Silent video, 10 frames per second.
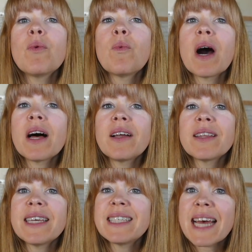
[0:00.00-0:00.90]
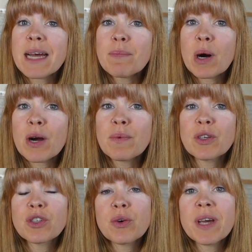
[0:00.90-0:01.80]
While the second part will
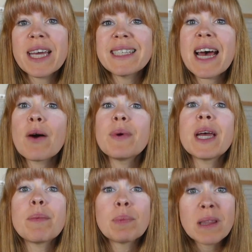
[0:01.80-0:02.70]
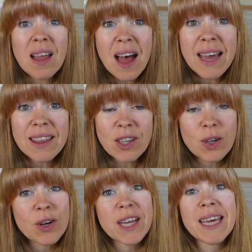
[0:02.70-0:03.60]
showcase how we apply the
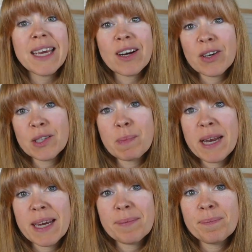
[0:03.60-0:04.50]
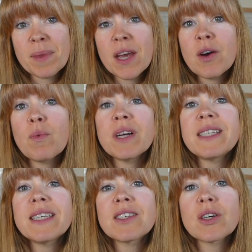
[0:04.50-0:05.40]
learning in our spinning. What
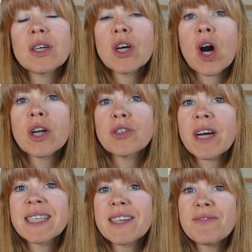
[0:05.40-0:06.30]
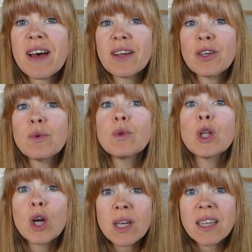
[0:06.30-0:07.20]
does contrastive value
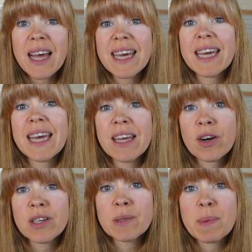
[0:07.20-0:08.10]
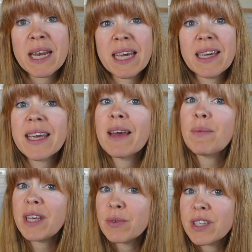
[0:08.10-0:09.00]
look like in our spinning? Can
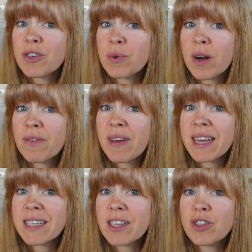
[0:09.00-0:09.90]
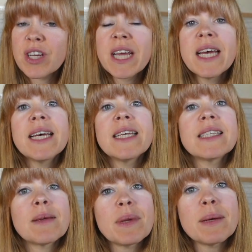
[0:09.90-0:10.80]
we use it to our advantage?
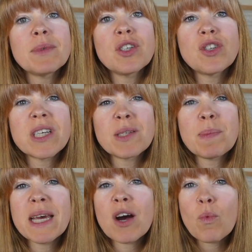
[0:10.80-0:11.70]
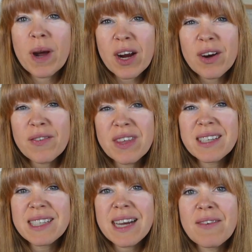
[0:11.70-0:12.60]
Sometimes just being aware of
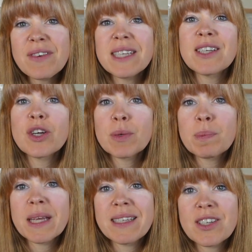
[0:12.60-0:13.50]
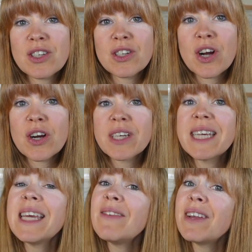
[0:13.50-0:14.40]
this stuff is a good place to start,
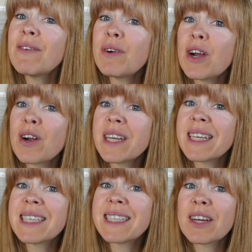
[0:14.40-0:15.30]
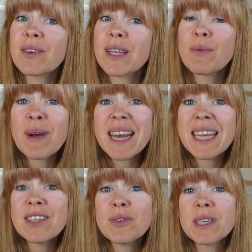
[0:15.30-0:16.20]
even if we aren't necessarily
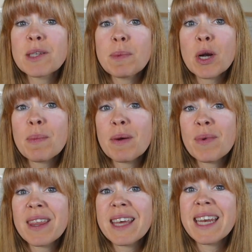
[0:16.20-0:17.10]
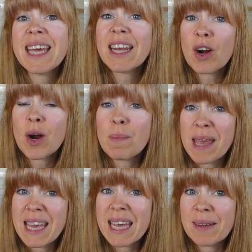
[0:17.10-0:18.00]
ready to experiment with it in our
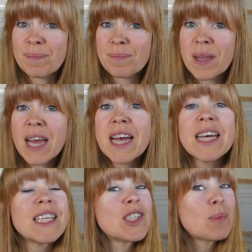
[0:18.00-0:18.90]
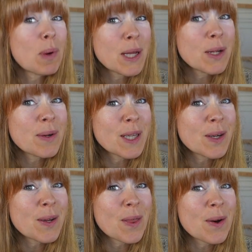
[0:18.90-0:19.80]
making. Spoiler
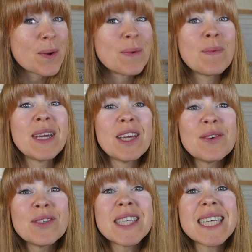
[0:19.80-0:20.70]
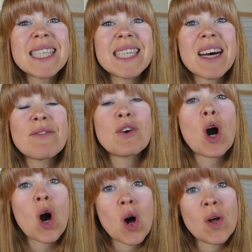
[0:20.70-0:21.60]
alert though, we use this stuff
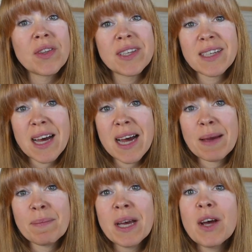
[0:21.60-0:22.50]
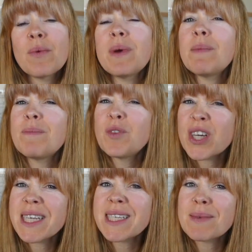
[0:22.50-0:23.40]
all the time. We
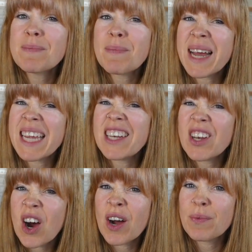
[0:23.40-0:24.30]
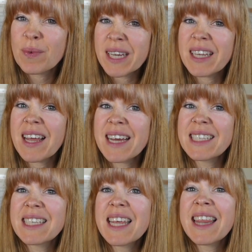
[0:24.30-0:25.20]
just might not
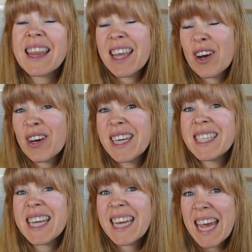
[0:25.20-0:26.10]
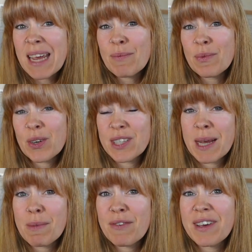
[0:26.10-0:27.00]
realize that there is a name for
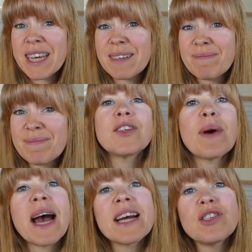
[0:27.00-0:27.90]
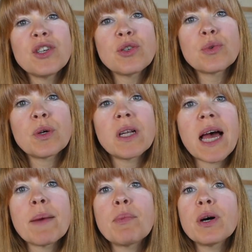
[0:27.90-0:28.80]
some of it. So as usual,
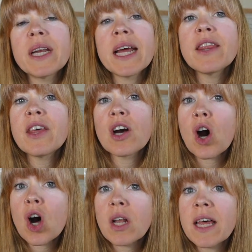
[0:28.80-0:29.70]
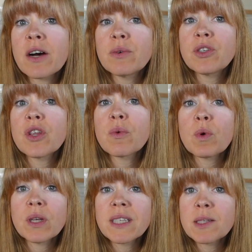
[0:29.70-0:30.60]
I put the call out to the
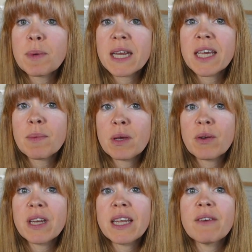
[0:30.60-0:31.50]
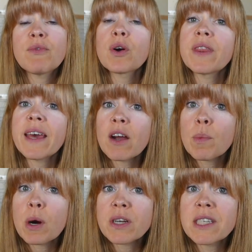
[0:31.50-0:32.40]
woolen spinning community for their
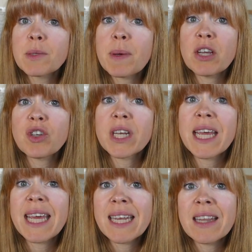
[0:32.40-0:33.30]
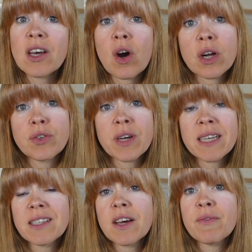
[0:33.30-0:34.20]
participation in the
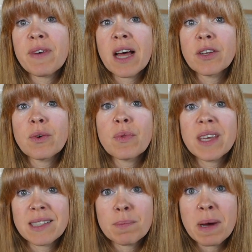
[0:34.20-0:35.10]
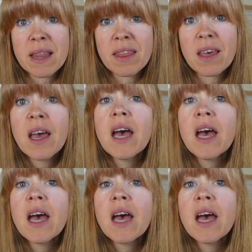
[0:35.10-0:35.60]
contrast of value this month.